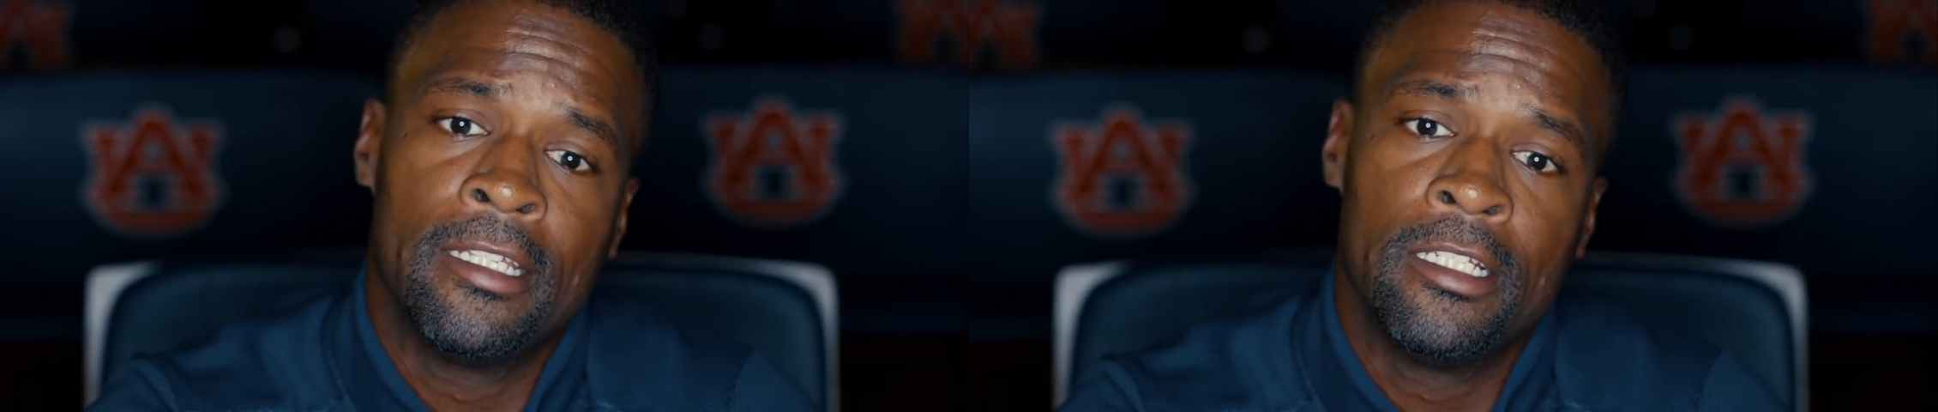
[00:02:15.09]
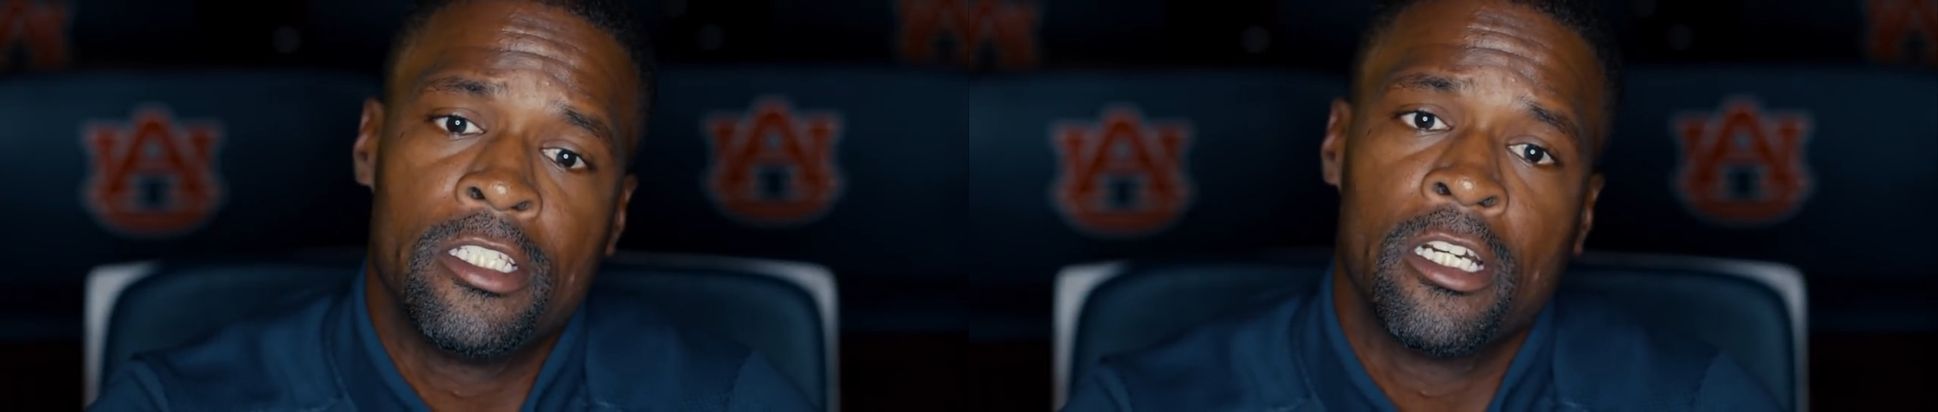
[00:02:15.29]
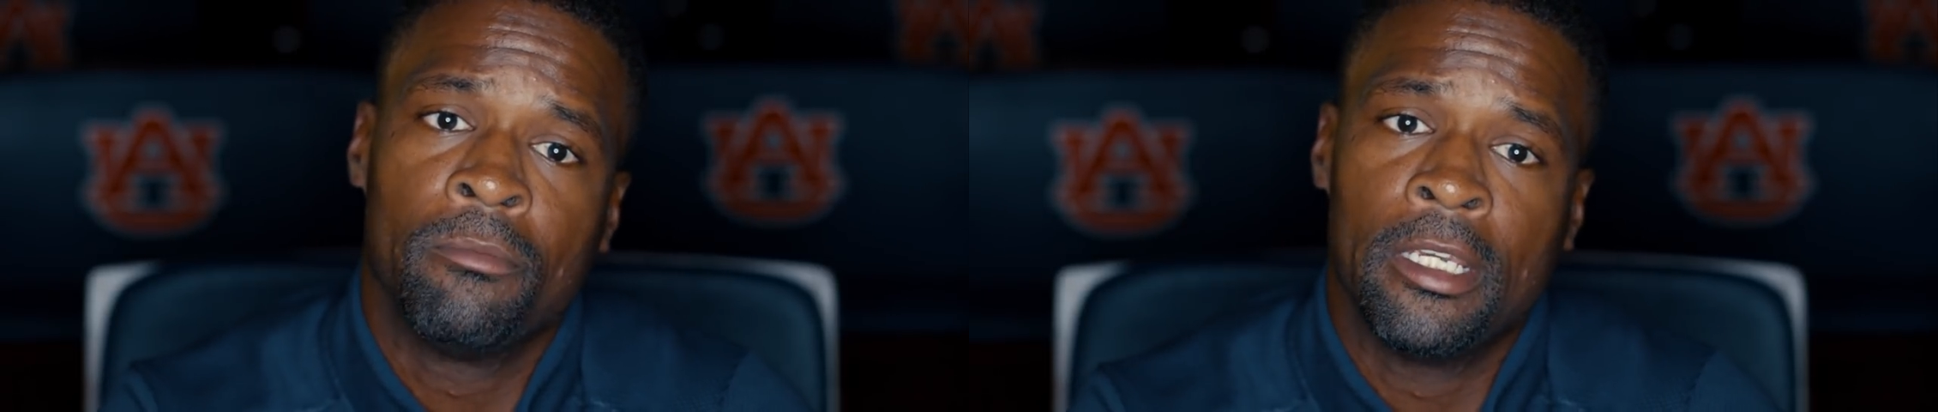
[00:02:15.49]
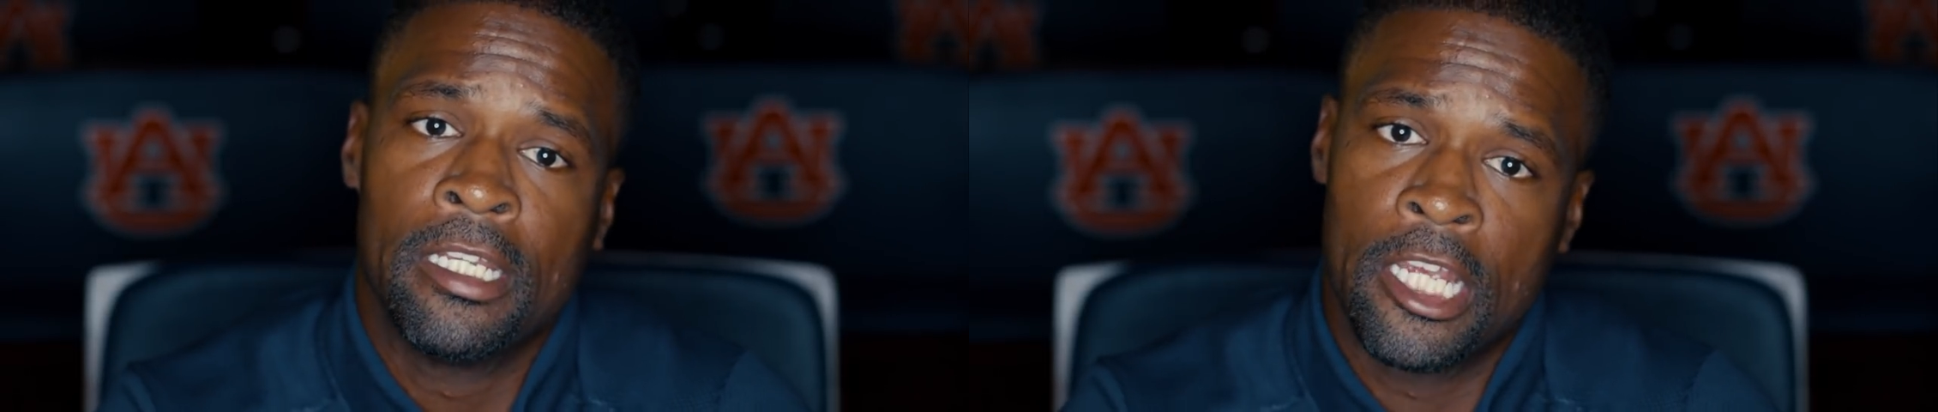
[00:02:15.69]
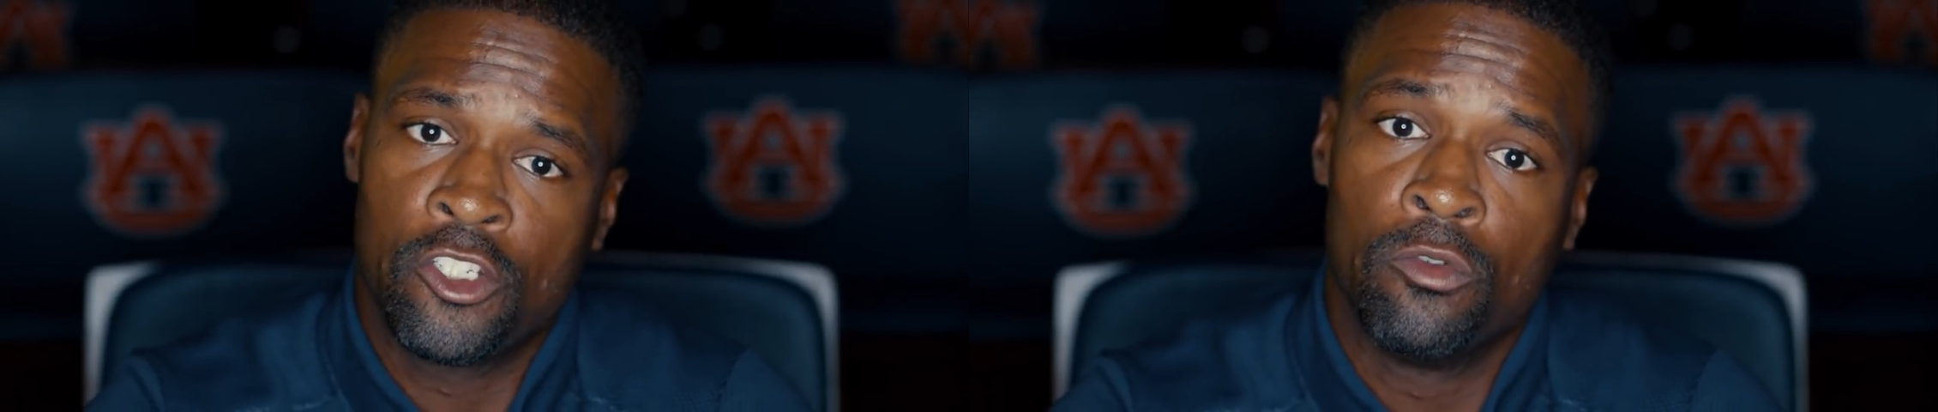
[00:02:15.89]
these young
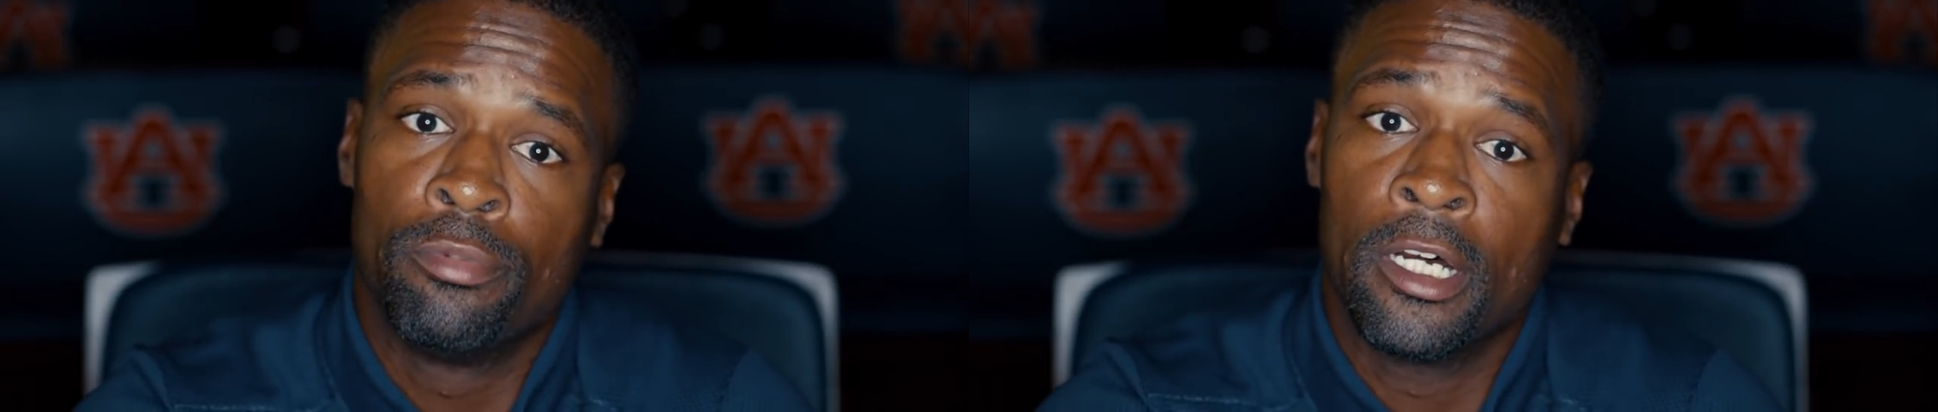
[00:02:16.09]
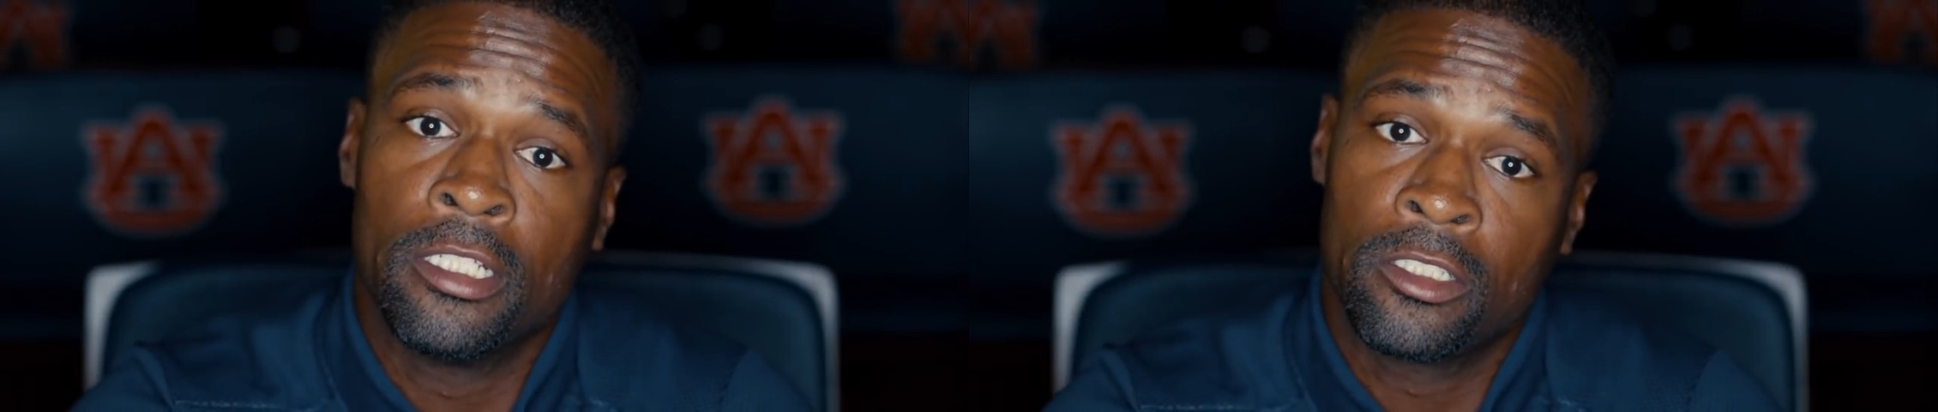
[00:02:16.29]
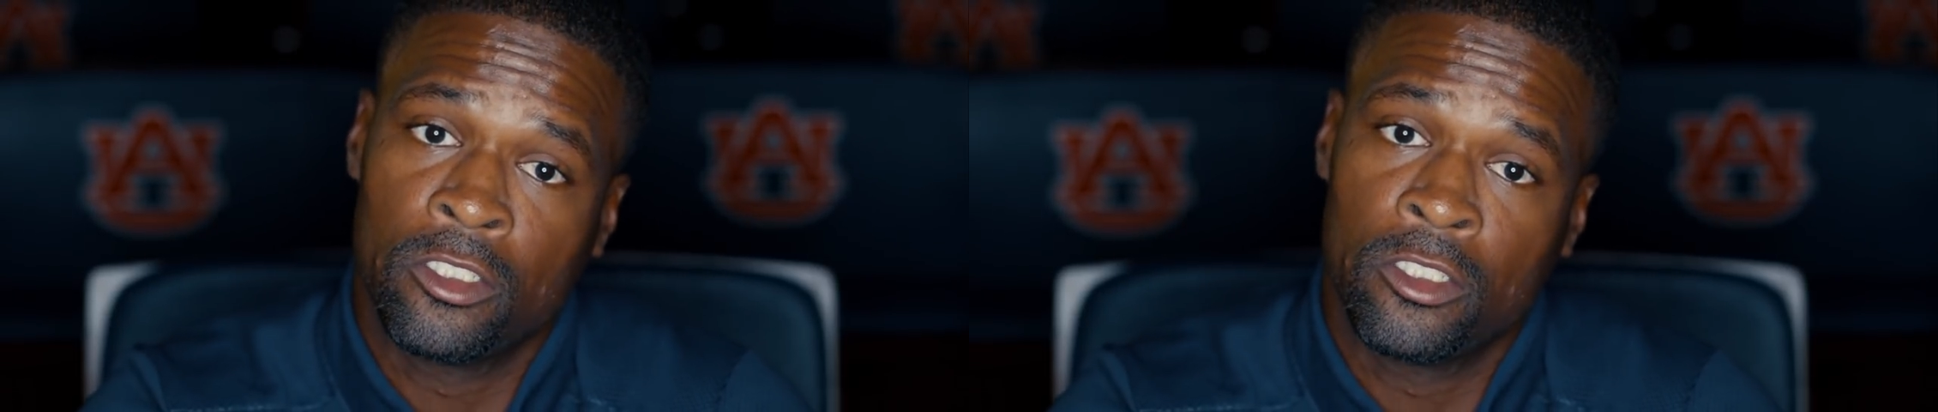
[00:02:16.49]
men as your brothers,